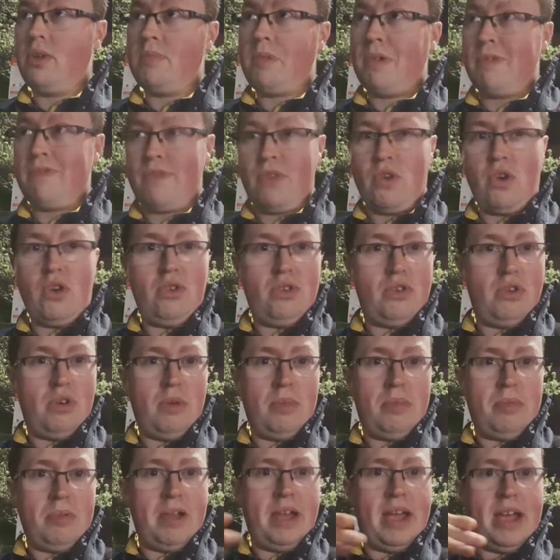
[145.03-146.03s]
my phone
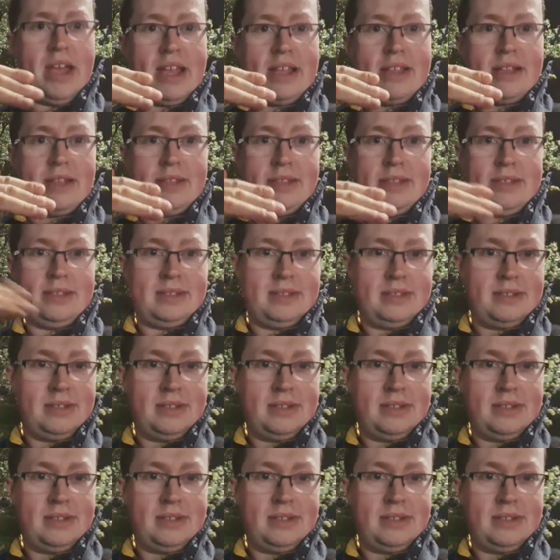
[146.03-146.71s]
up and